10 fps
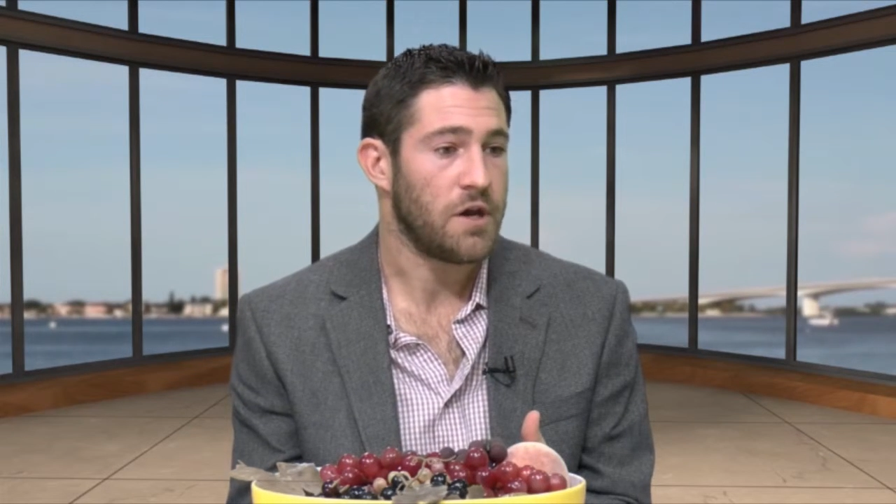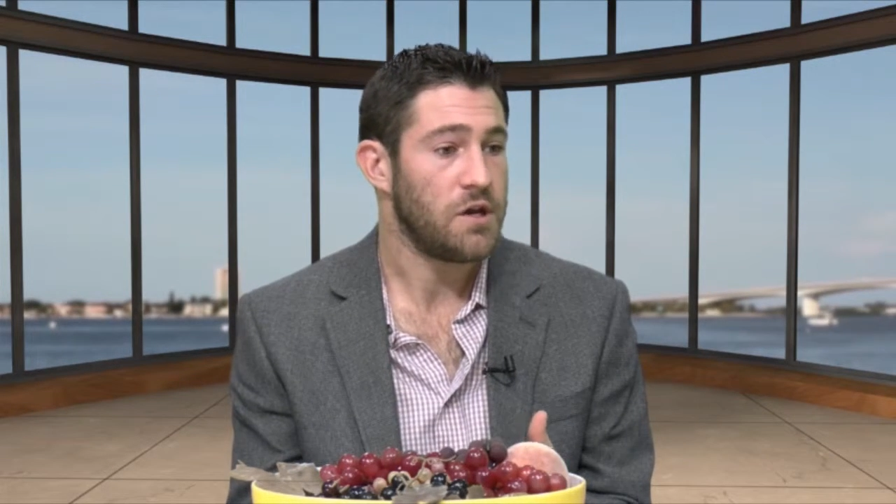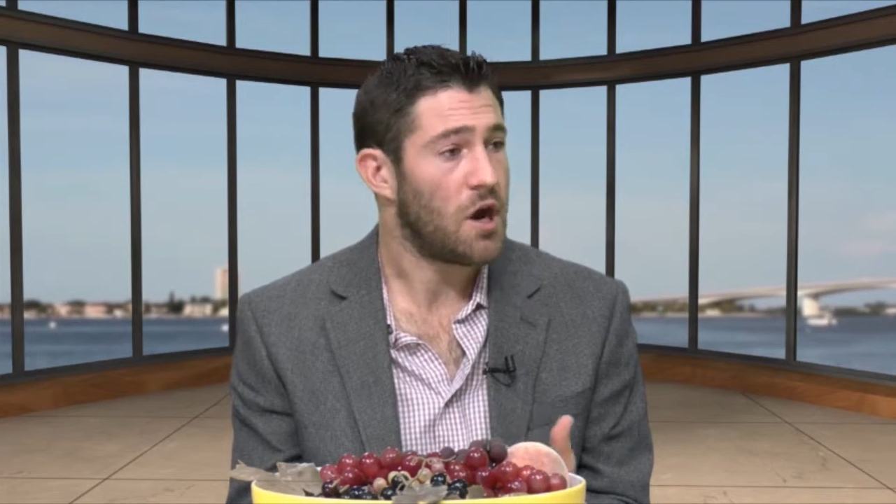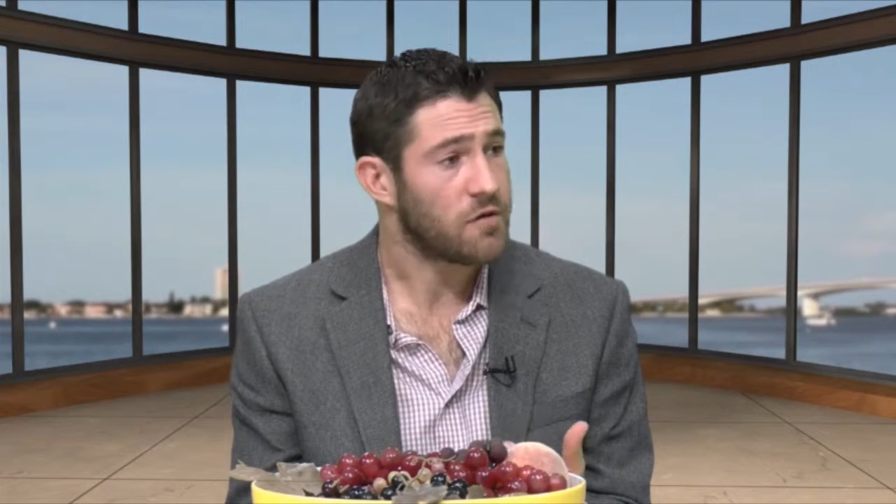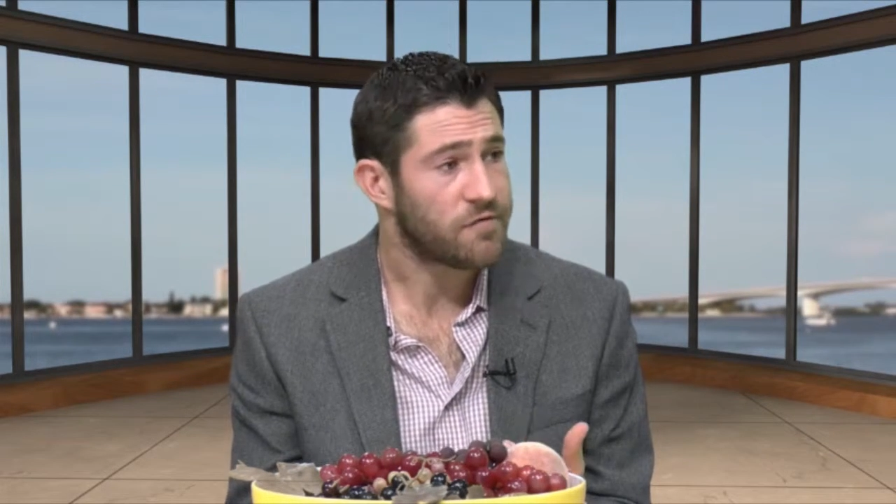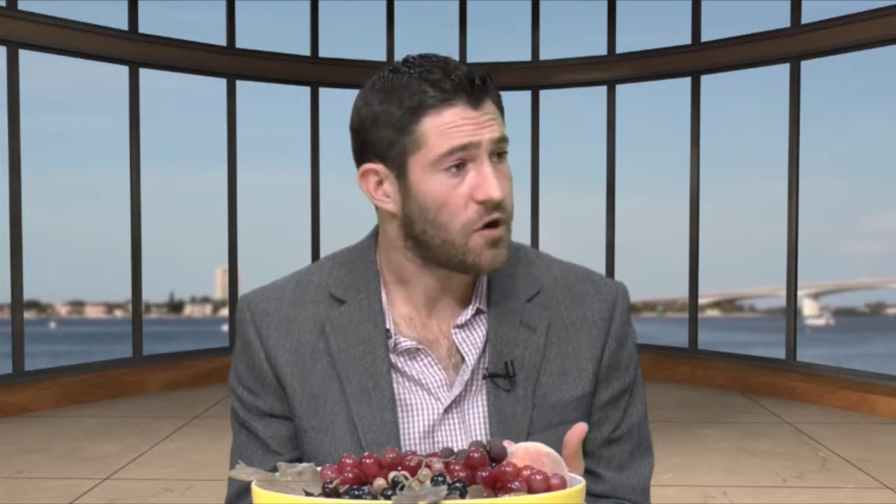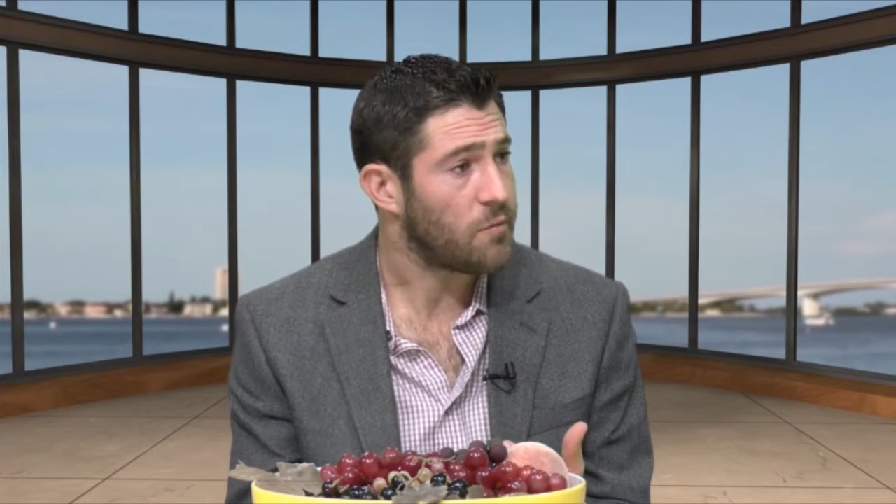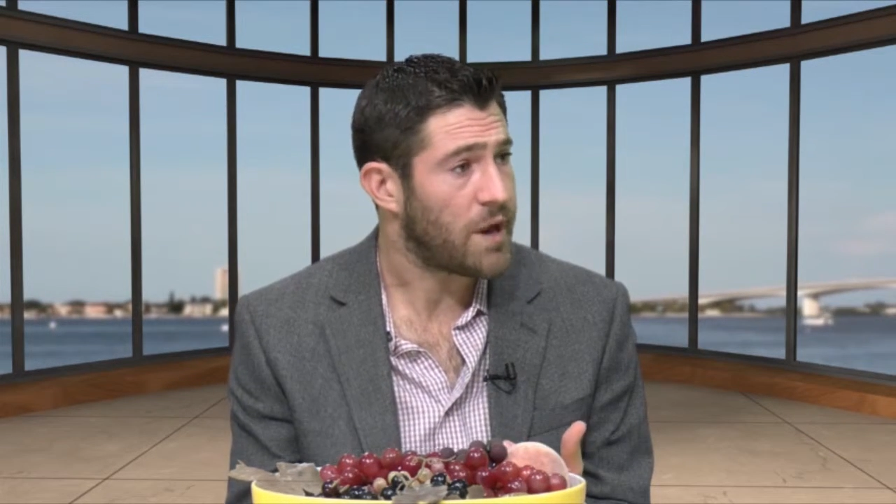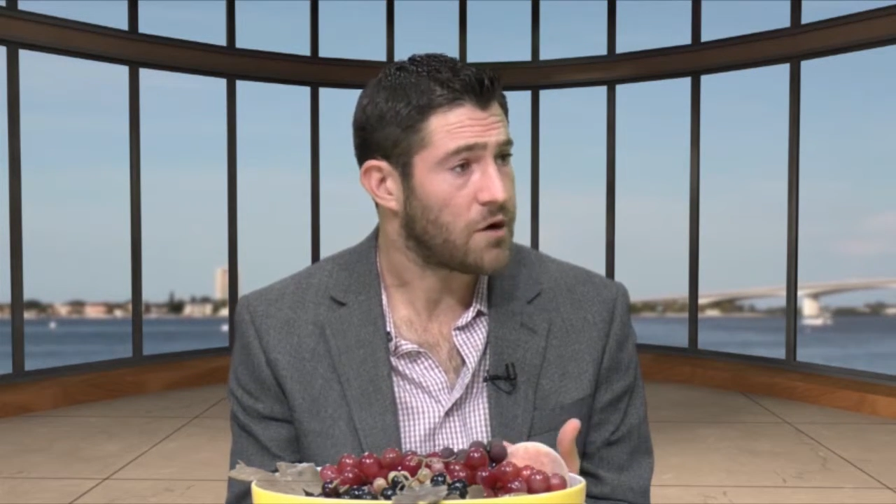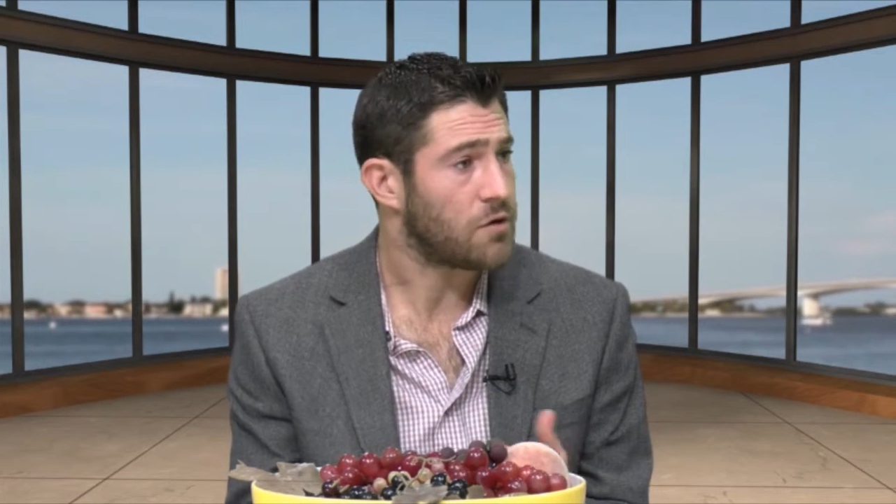young
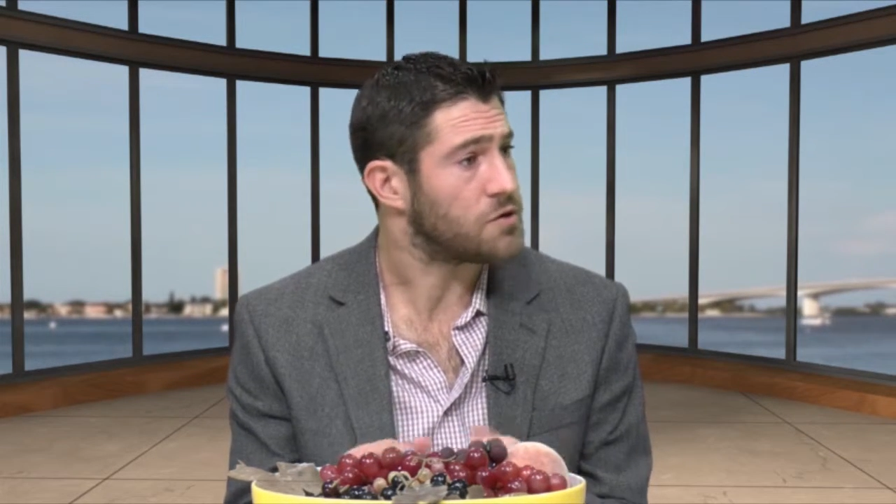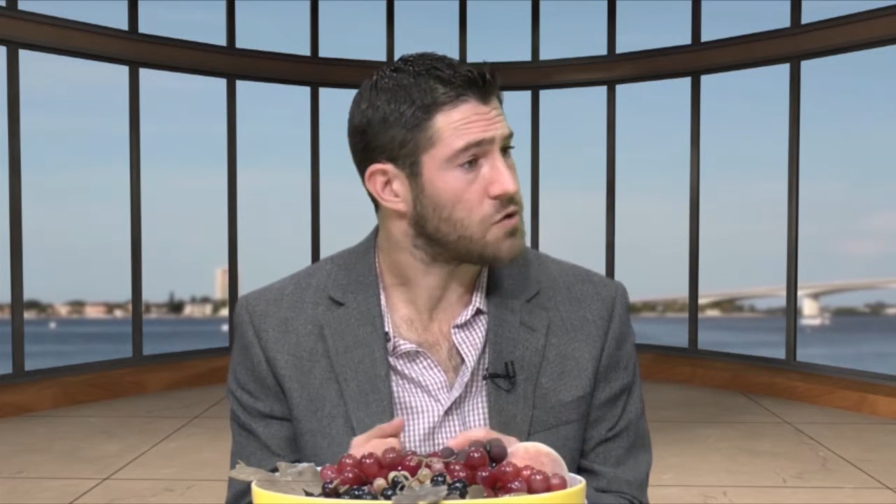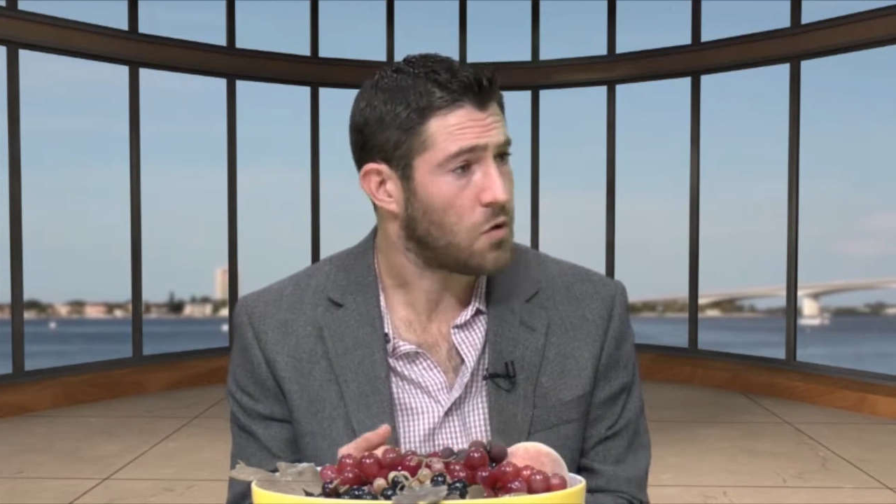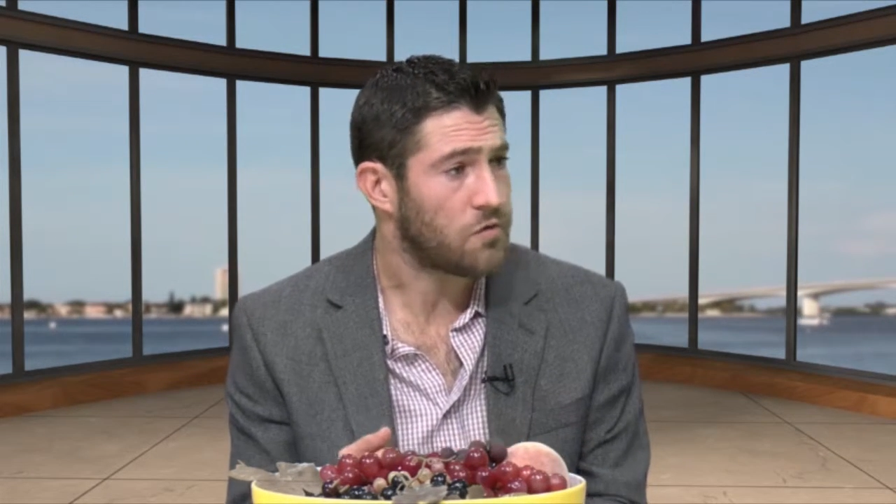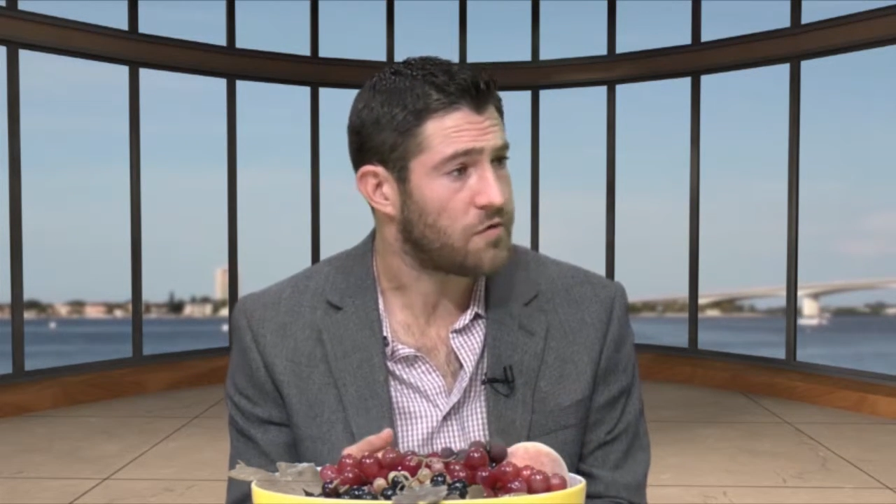filmmakers, old